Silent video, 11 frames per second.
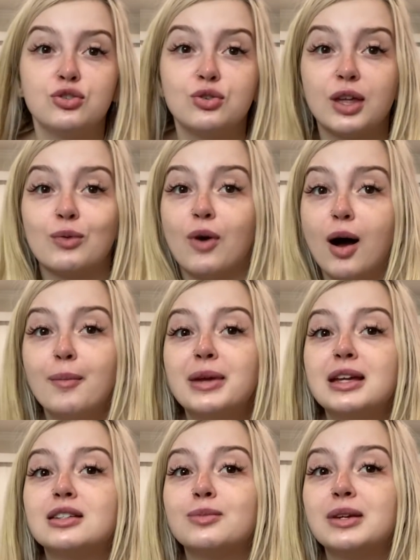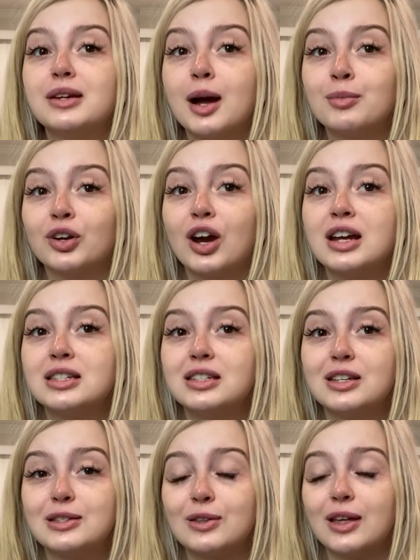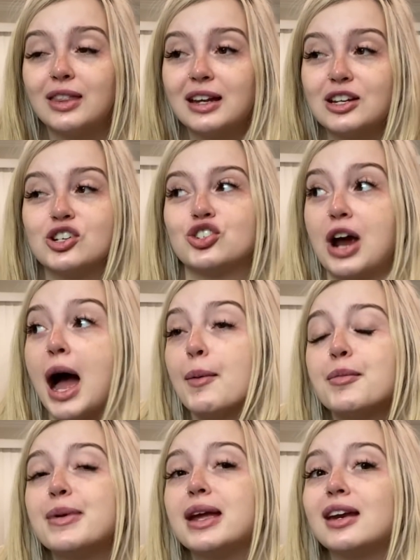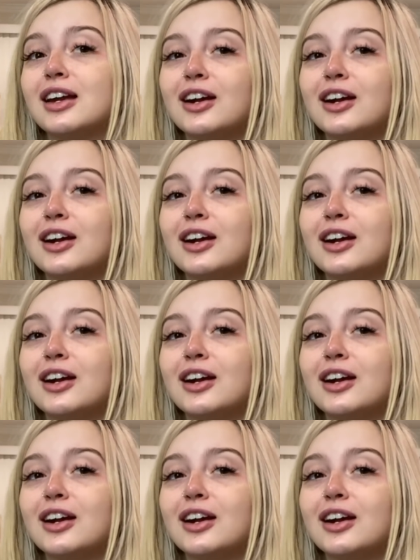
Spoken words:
do they want me to become crazy so that they can trap me in